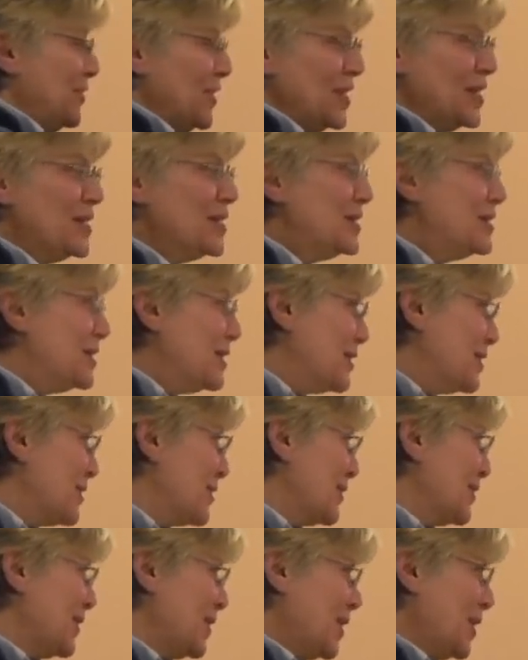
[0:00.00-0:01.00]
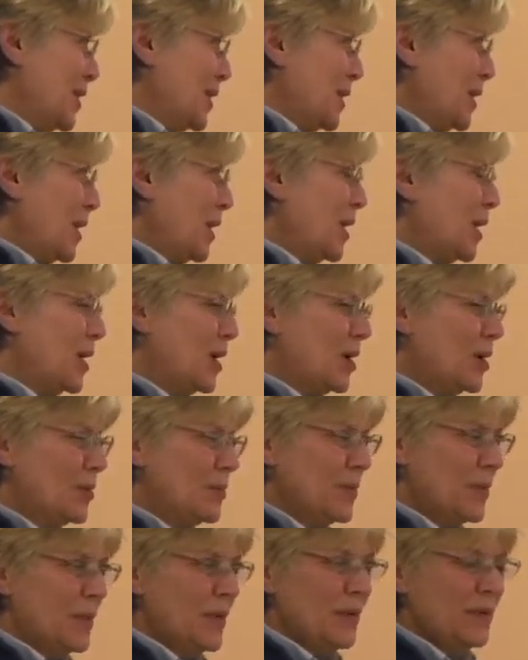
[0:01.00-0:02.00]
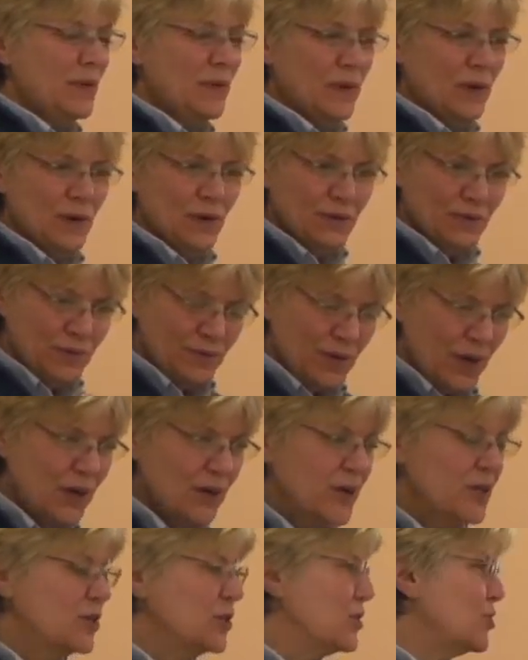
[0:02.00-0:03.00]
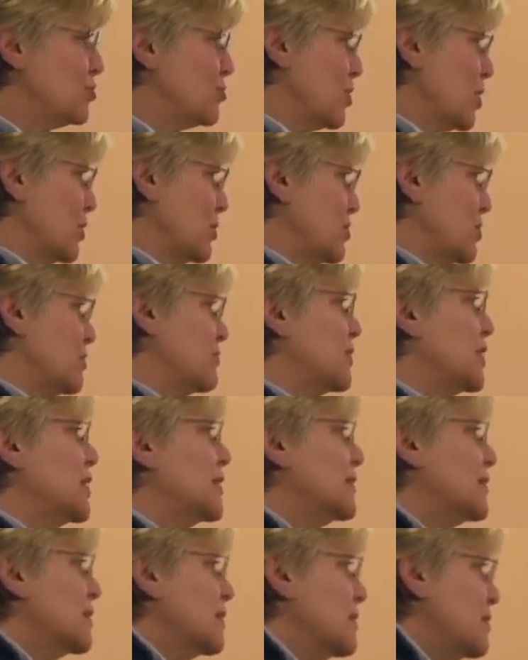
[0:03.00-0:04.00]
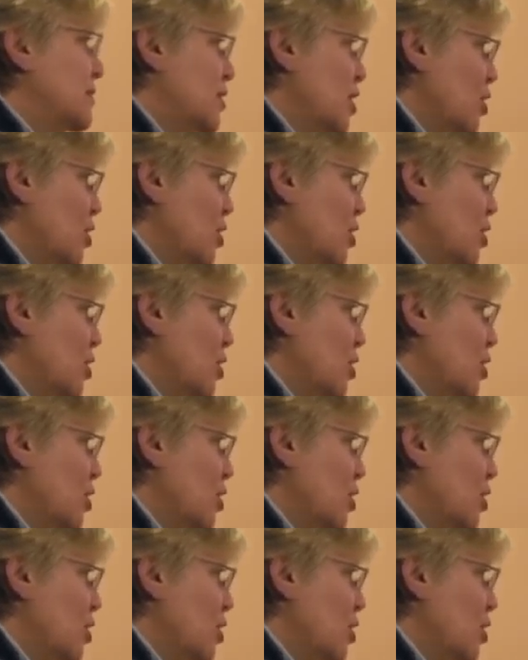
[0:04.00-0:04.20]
feed deer. They're very destructive in the